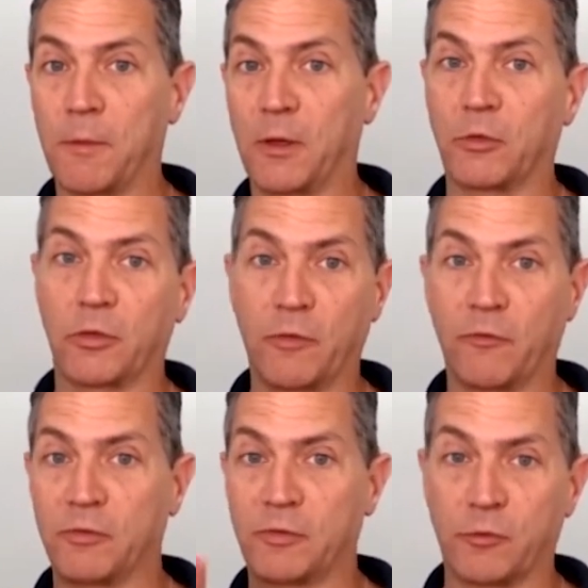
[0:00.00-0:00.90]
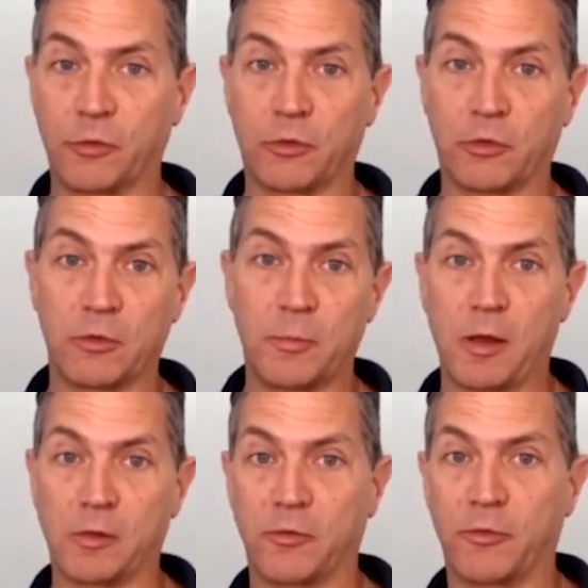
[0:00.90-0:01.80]
because of the differences in
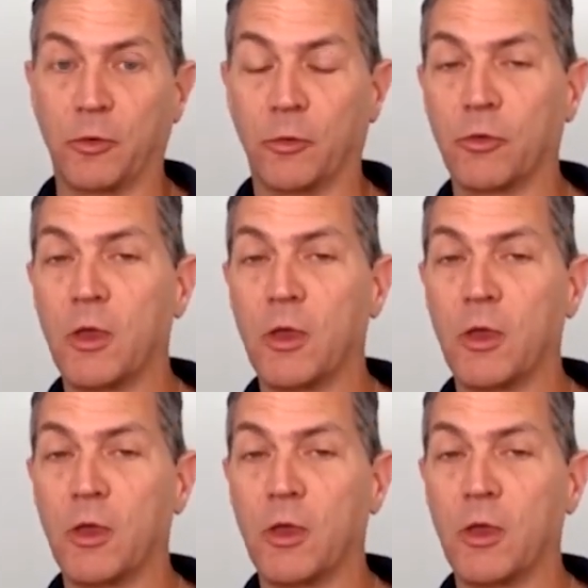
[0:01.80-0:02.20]
microphones.